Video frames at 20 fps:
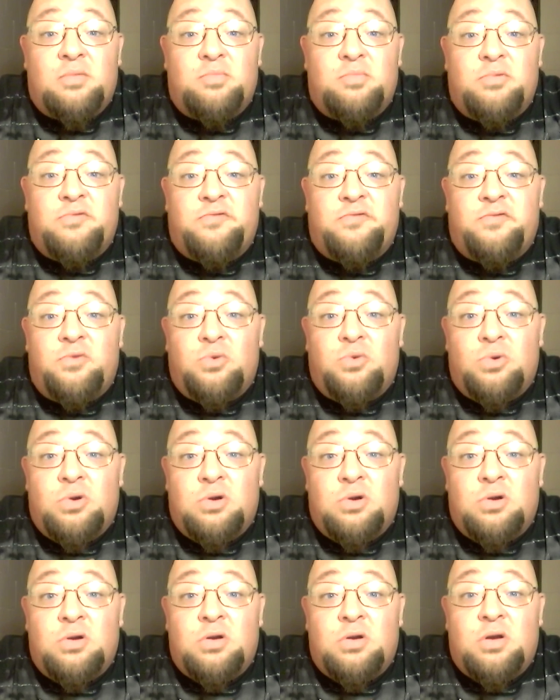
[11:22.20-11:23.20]

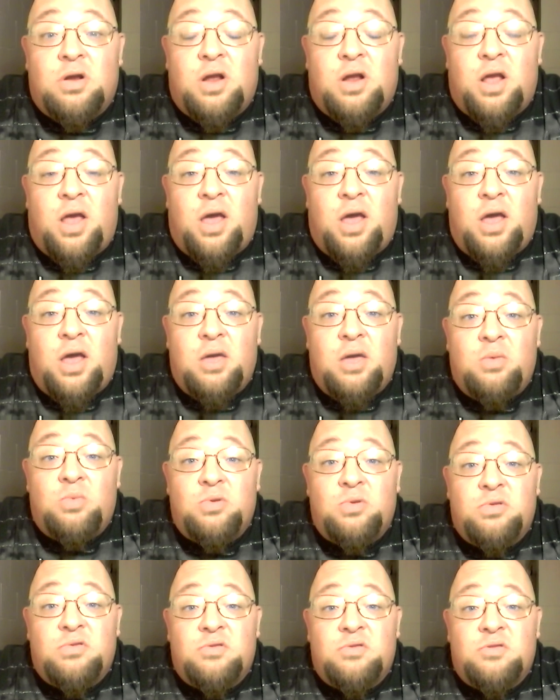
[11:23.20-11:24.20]
Before I
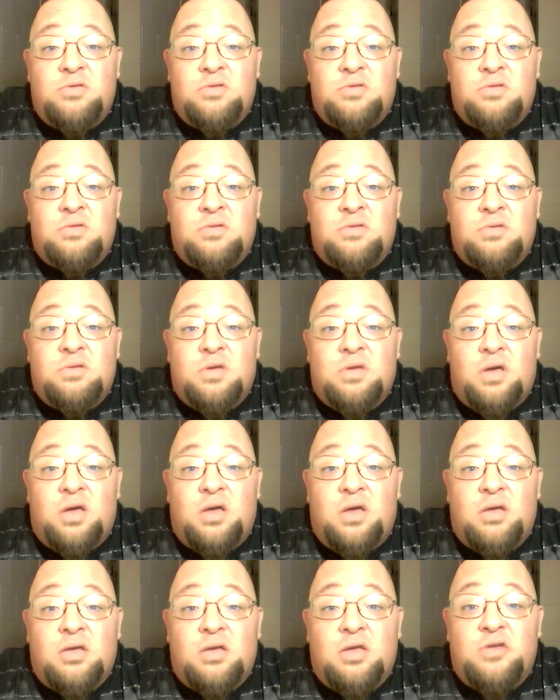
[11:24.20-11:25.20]
was
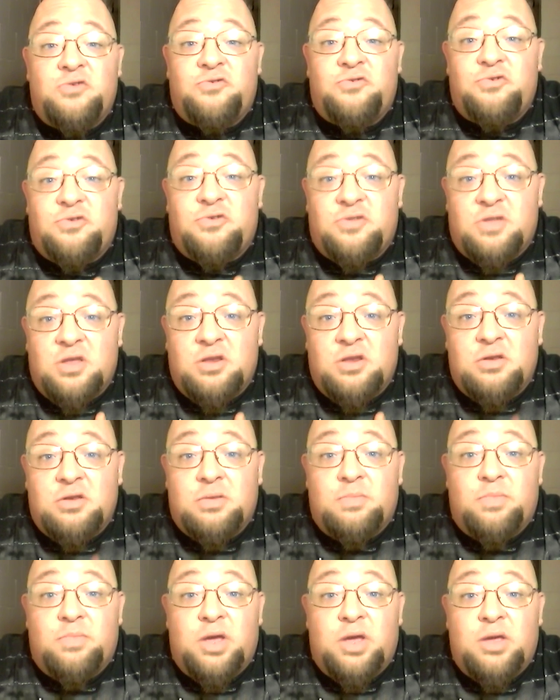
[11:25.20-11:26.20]
interested
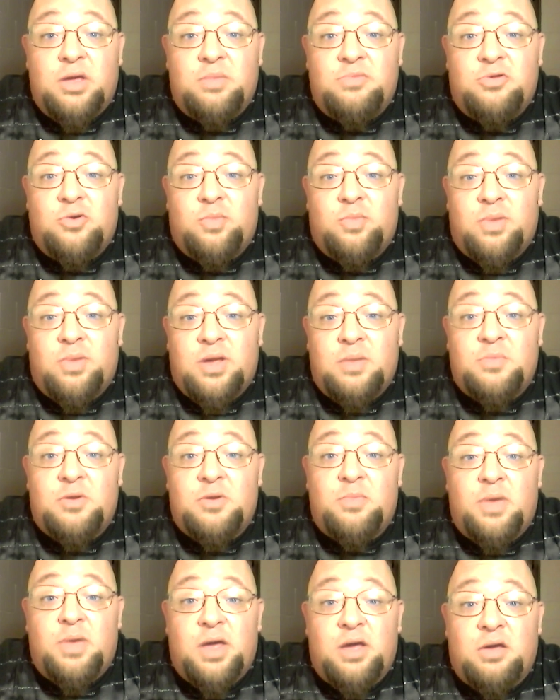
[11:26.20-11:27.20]
in pipes or pipe
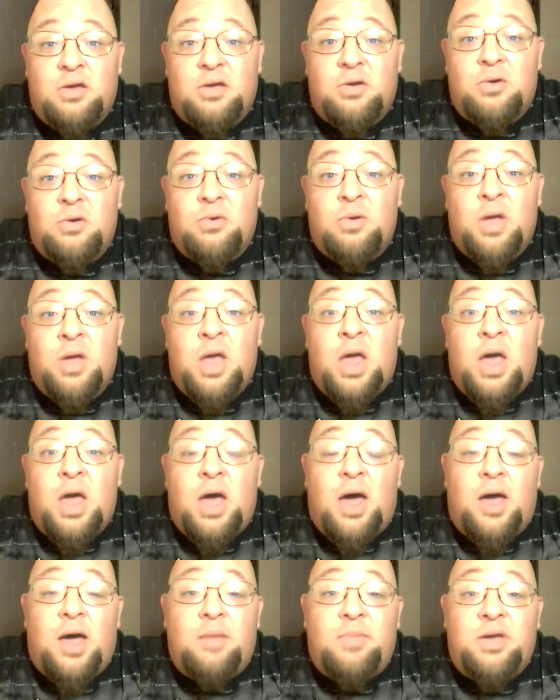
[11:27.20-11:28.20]
tobacco,
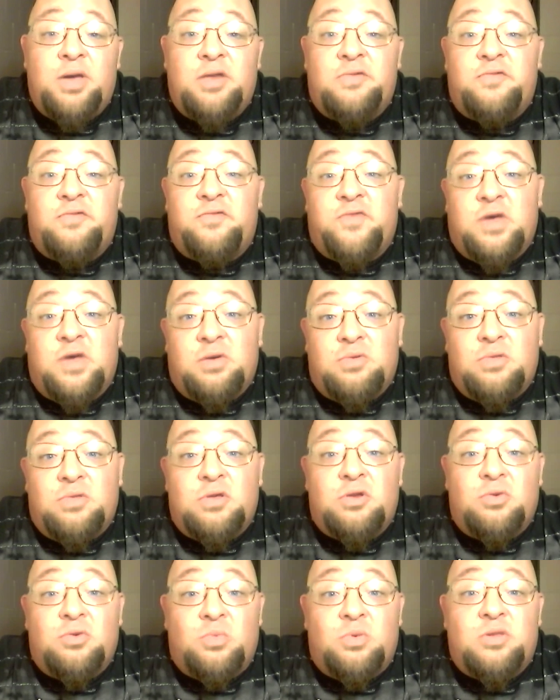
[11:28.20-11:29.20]
I might have found
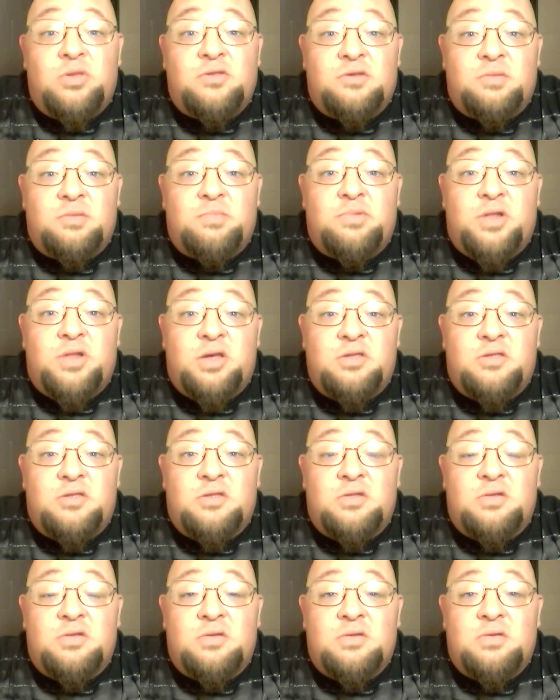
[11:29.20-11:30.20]
that it was
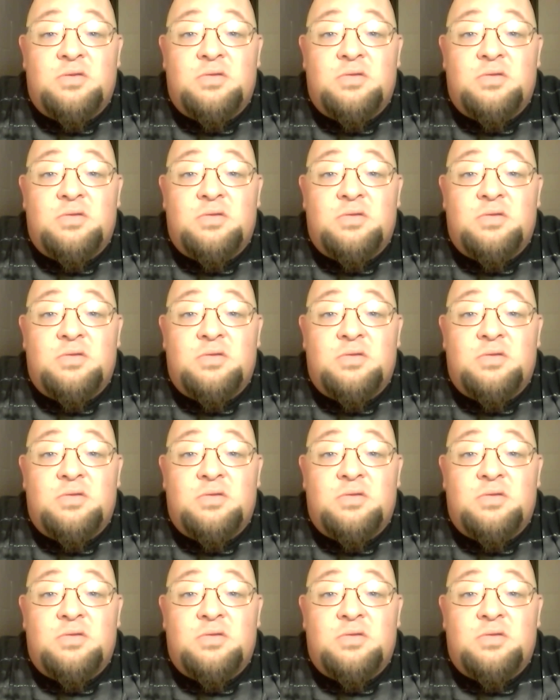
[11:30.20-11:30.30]
unpleasant.